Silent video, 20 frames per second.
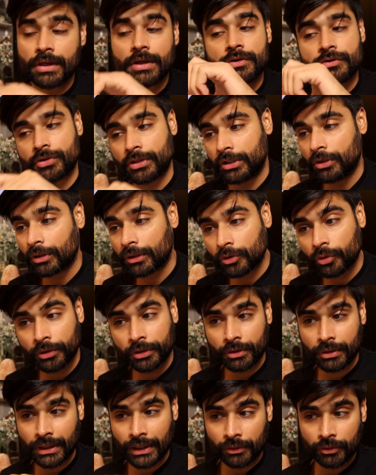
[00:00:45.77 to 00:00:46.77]
So you're going
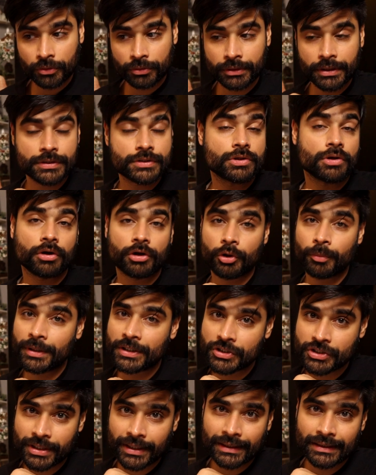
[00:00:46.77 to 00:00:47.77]
to download this
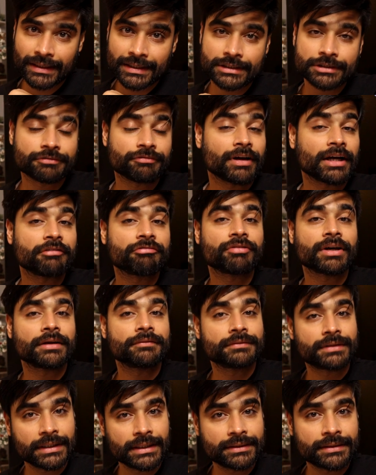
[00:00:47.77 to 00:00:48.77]
document checklist
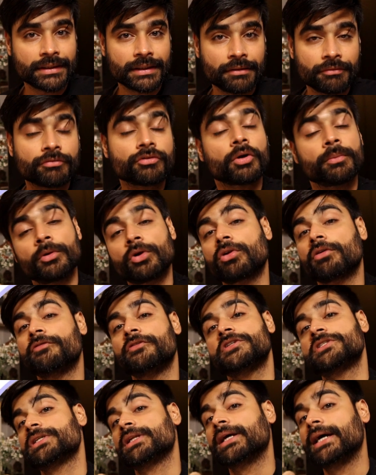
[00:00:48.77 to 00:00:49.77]
5533 from your
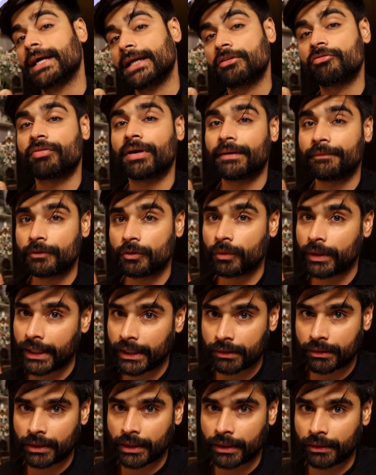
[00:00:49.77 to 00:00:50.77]
official guide
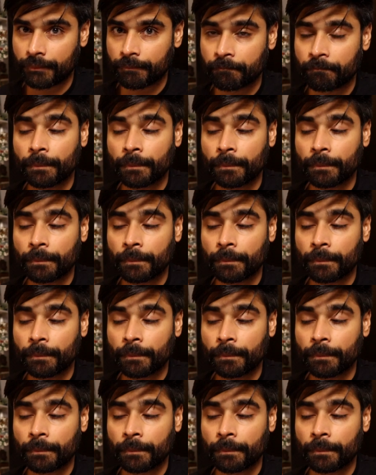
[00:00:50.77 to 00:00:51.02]
5289.